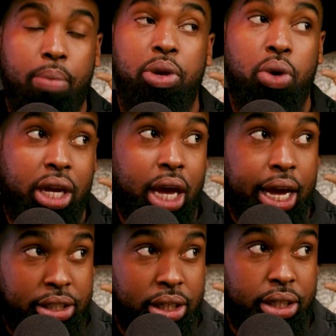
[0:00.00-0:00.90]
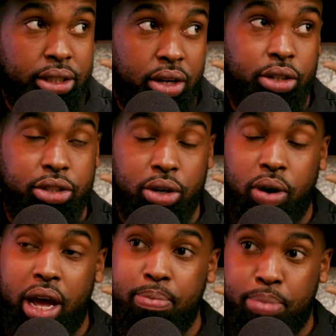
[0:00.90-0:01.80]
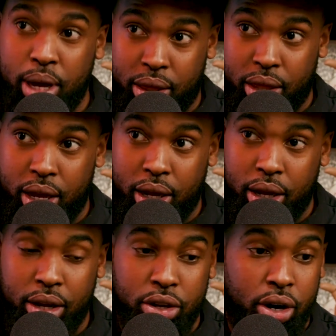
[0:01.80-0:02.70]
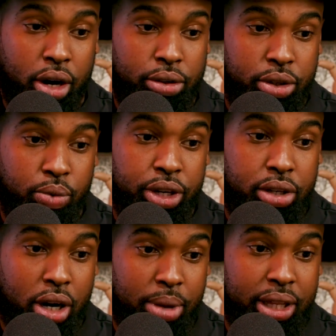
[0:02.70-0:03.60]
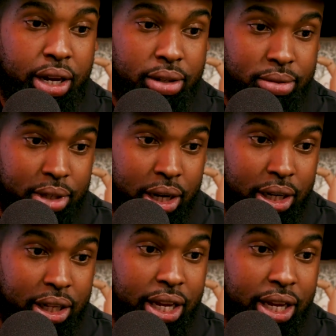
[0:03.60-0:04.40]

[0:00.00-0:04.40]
communication is also a big thing, you know. So when you're talking about that